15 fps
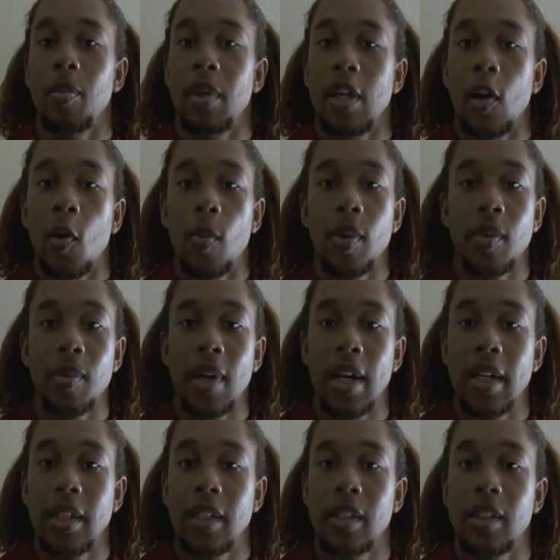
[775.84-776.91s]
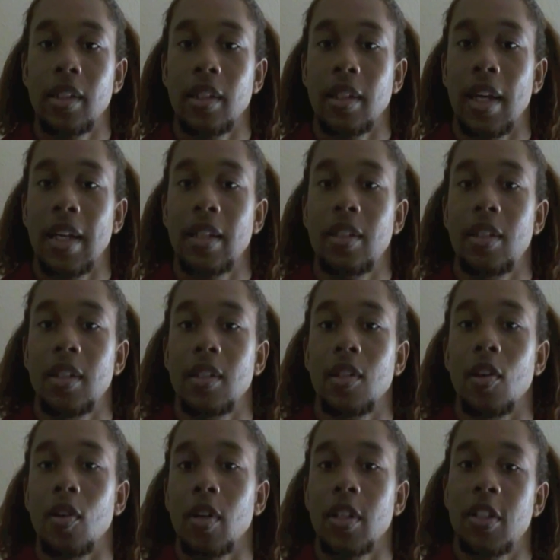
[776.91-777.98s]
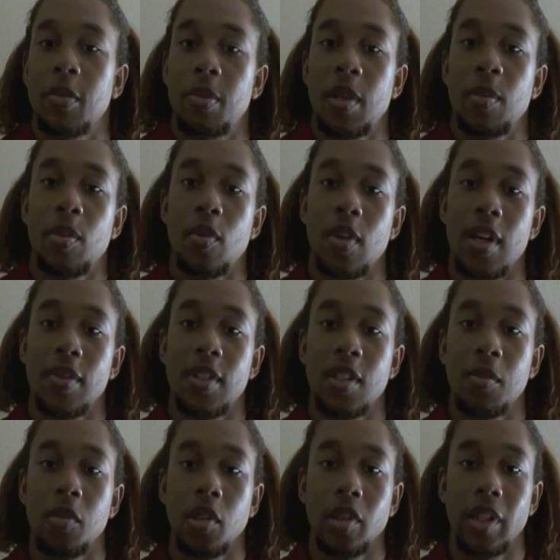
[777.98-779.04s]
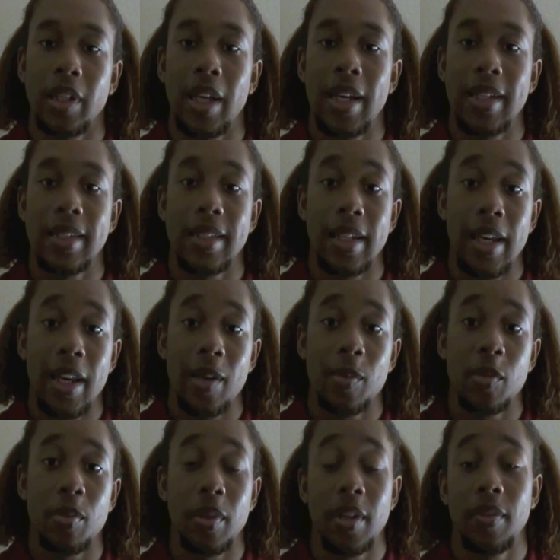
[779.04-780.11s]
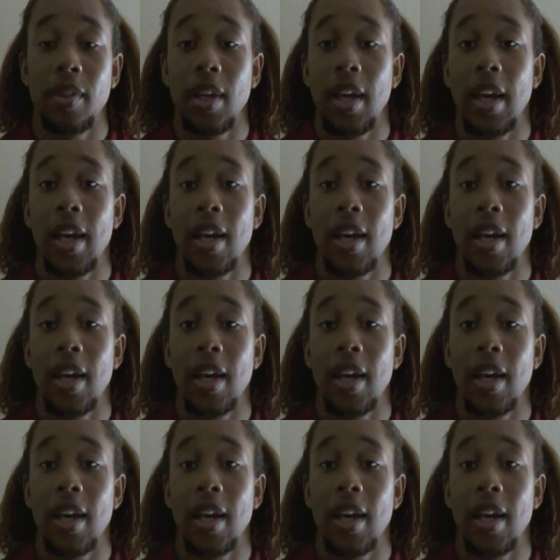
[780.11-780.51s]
be open-minded to not just going to people who have similar last names, but if they